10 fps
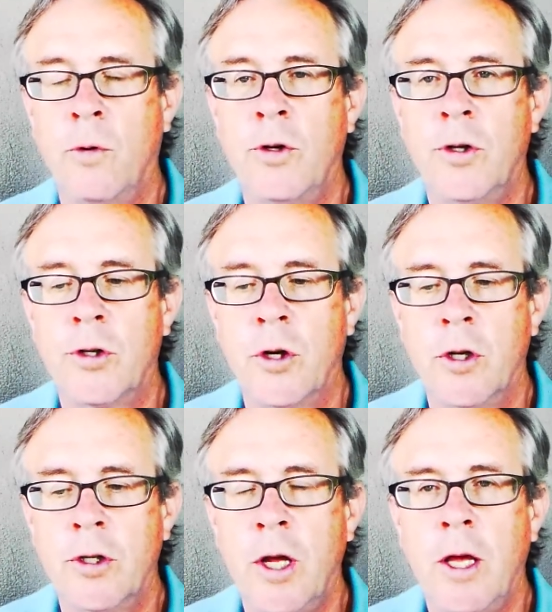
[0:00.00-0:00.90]
which is
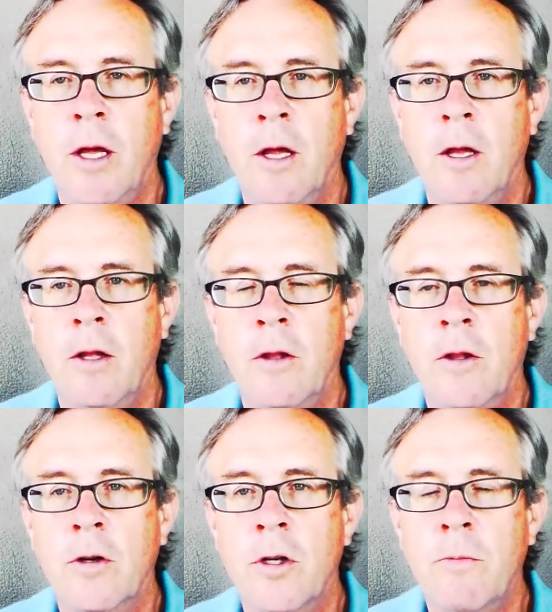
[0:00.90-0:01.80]
saying
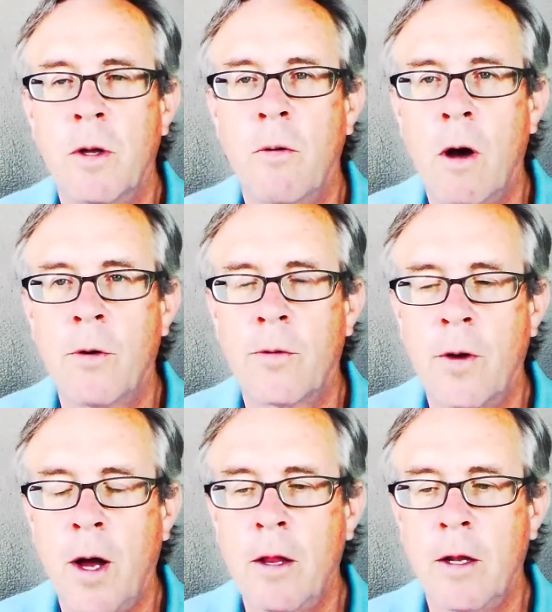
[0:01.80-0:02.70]
there's something wrong
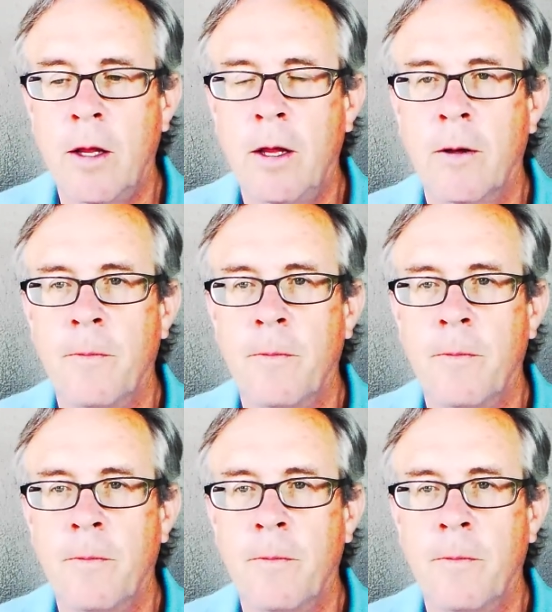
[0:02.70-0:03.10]
with reality.